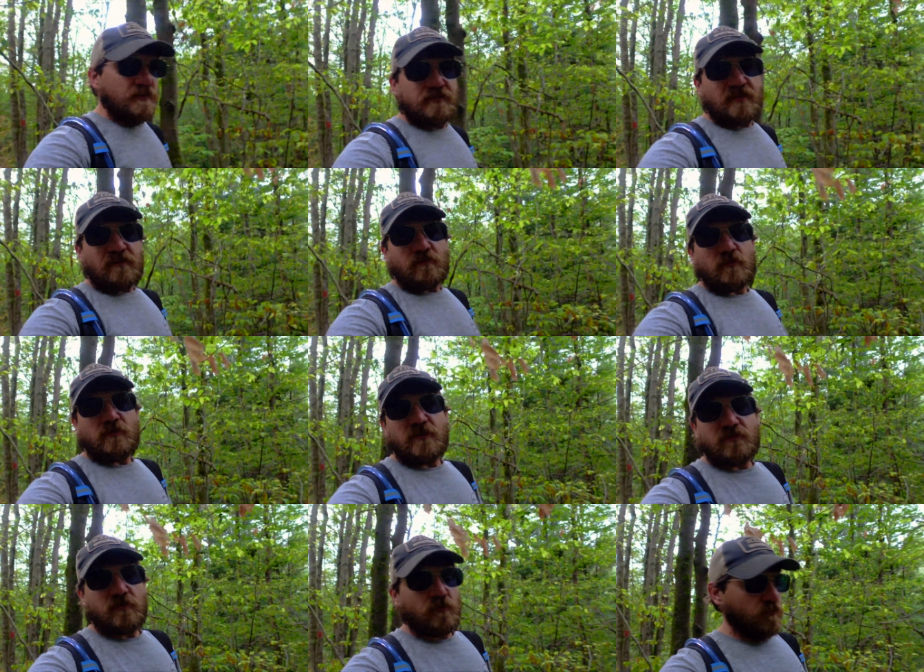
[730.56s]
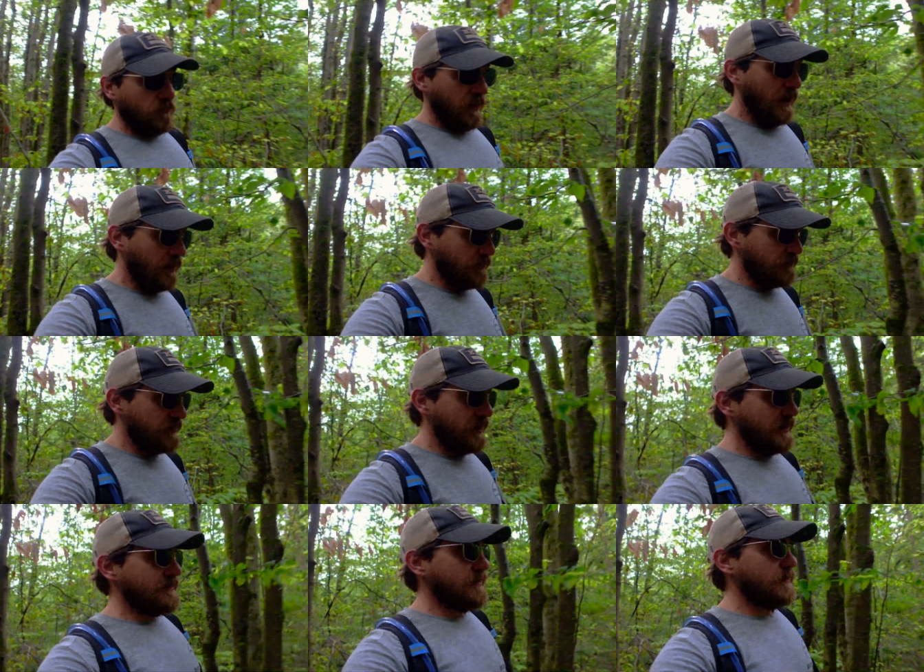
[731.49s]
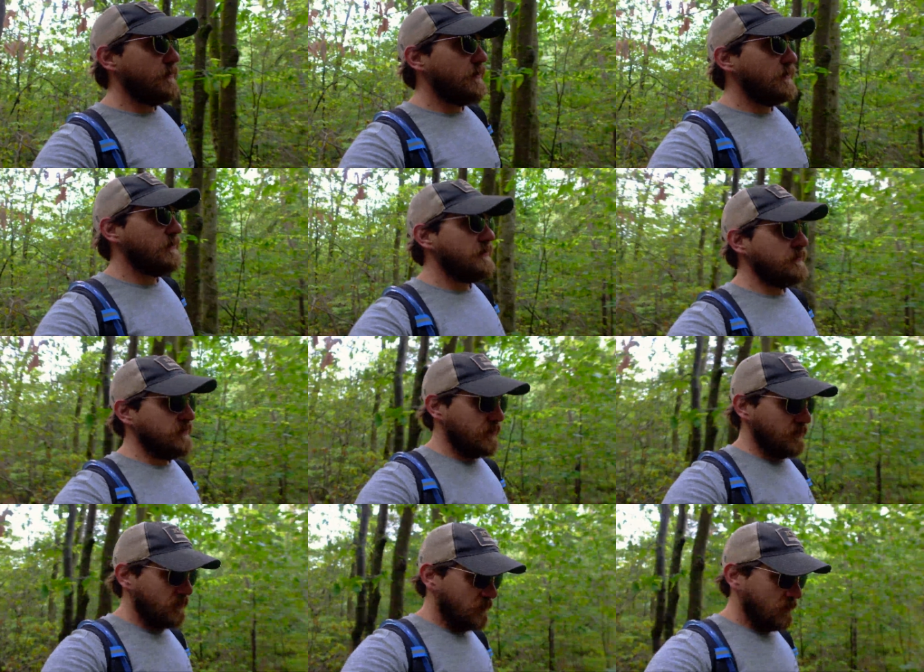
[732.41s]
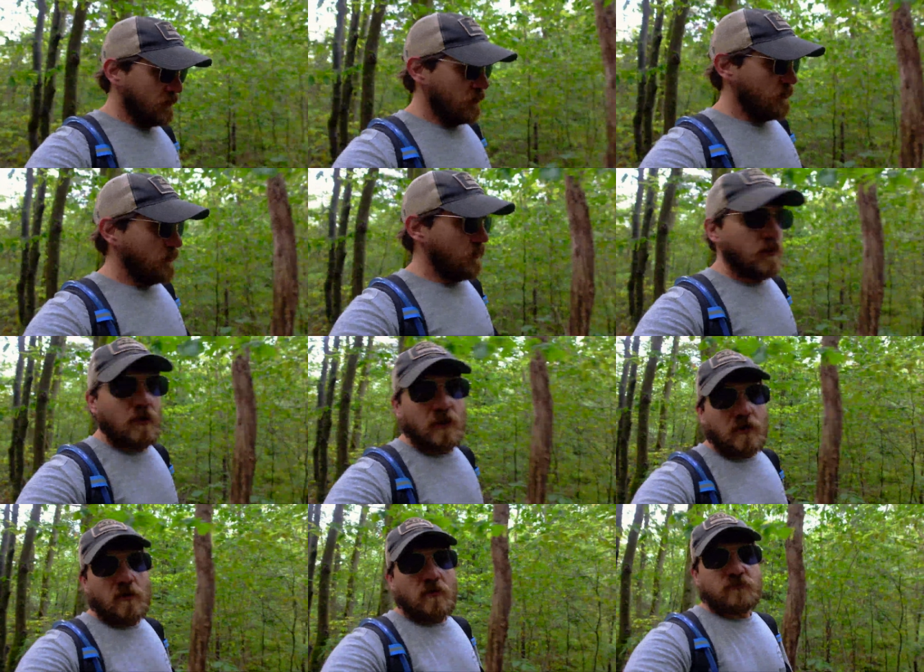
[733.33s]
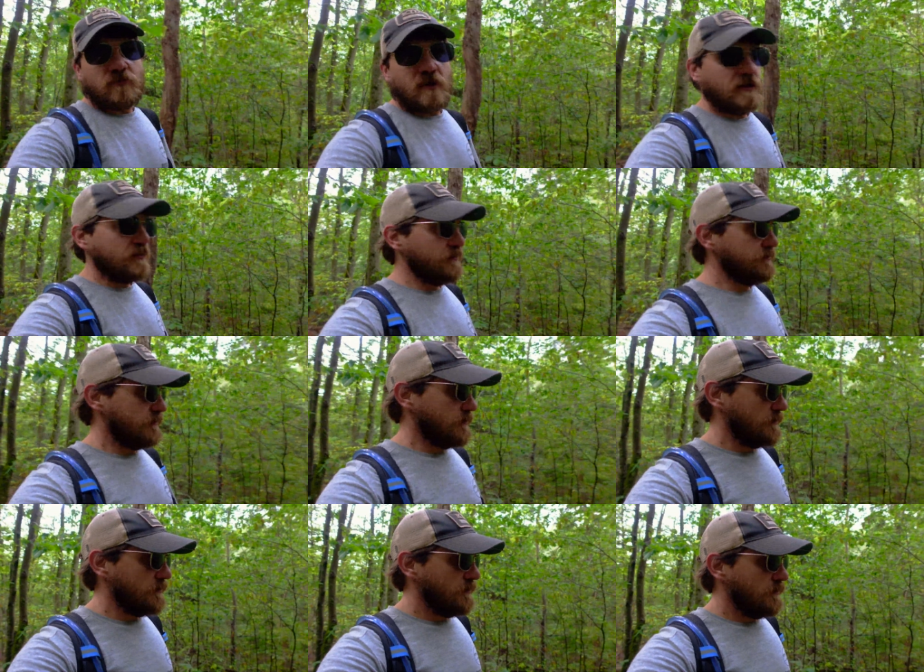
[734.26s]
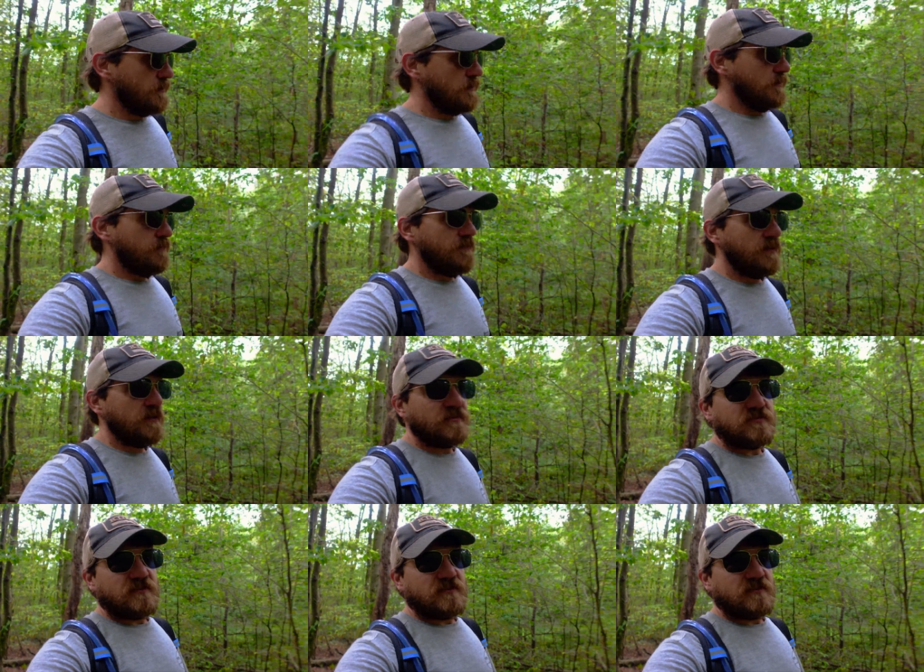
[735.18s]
several different routes and itineraries on all trails and various